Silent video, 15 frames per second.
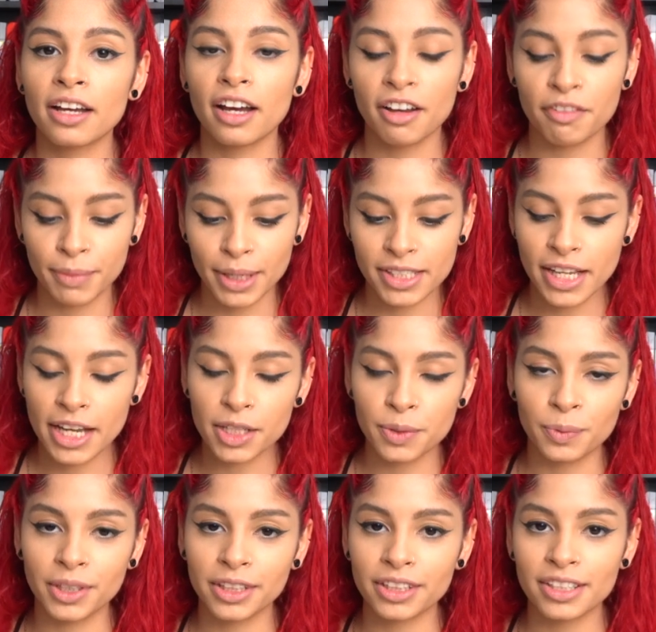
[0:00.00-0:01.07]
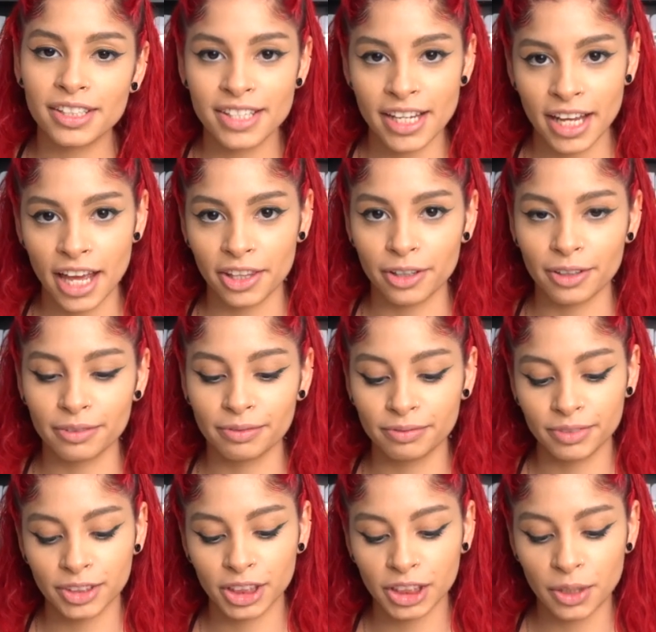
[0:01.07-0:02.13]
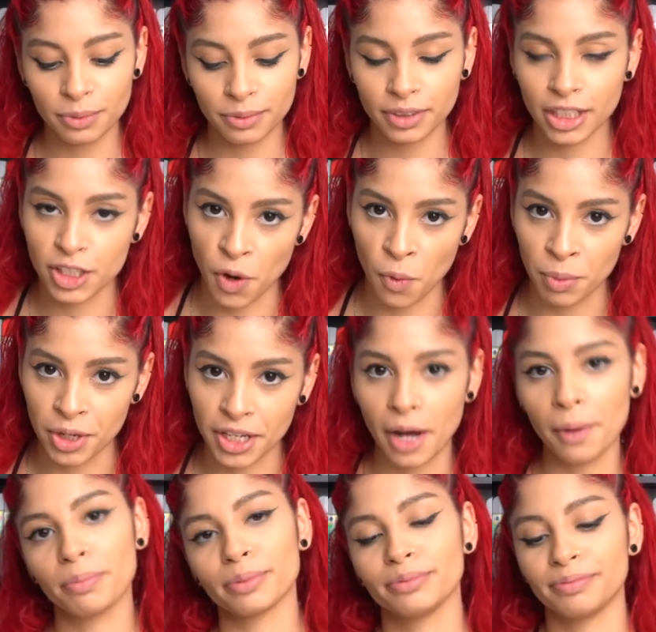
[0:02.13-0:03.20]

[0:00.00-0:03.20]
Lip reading: of my second one together. So let's open it up.